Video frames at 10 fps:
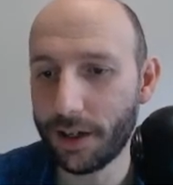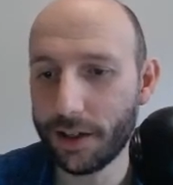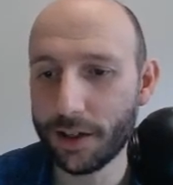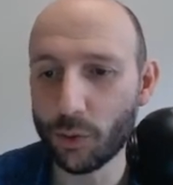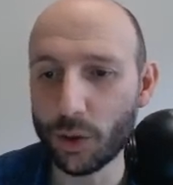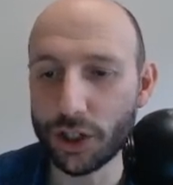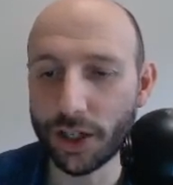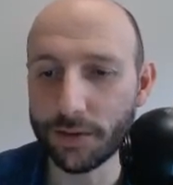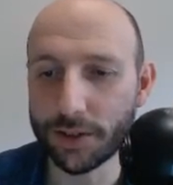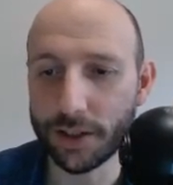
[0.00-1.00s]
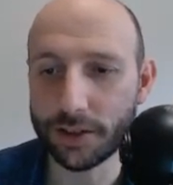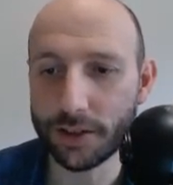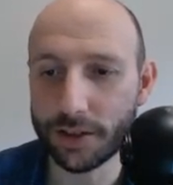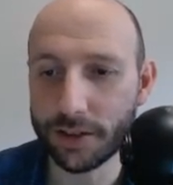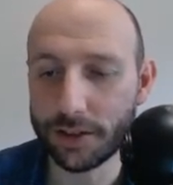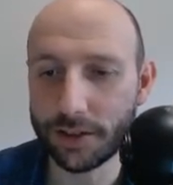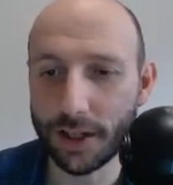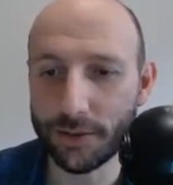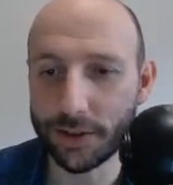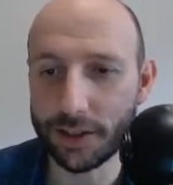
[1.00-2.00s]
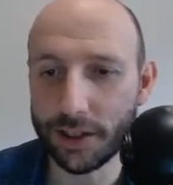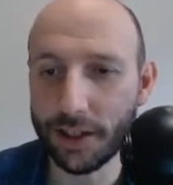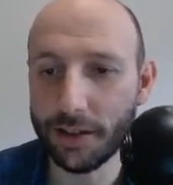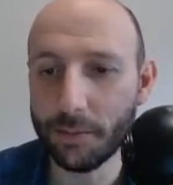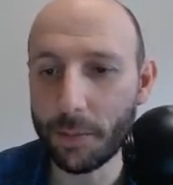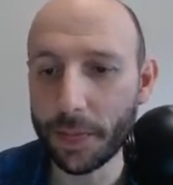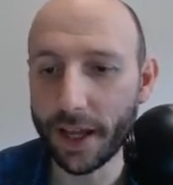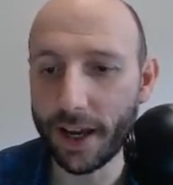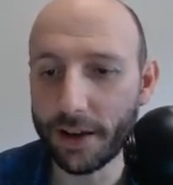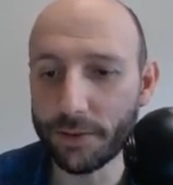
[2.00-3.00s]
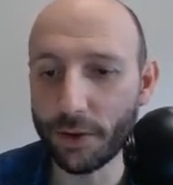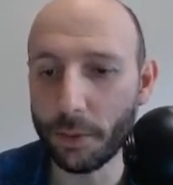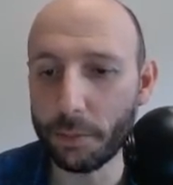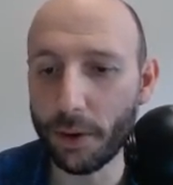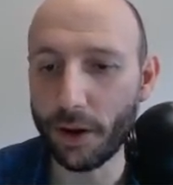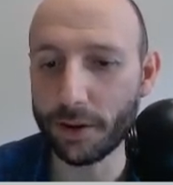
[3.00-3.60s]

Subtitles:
which gives us 17. And for the bottom